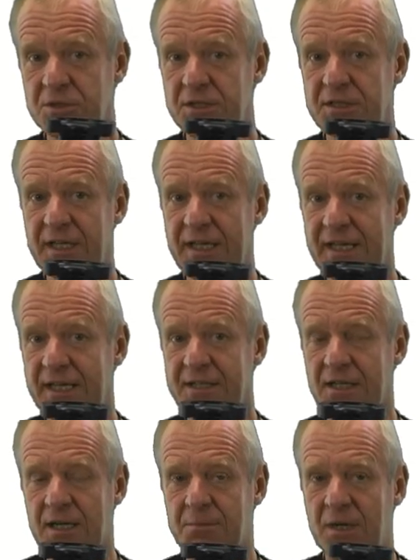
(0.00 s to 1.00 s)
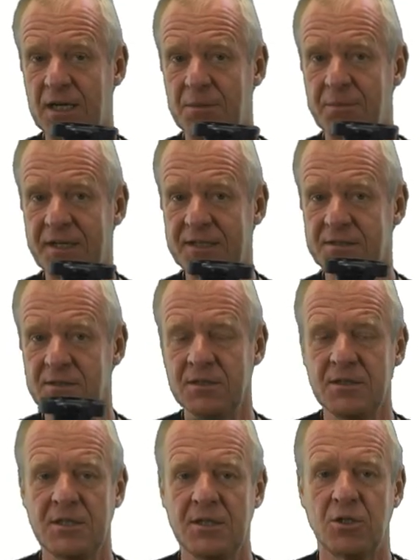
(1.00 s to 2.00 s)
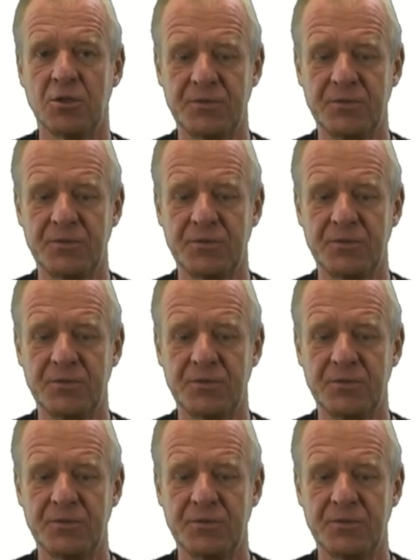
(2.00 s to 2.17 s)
we cannot see how fast it rotates.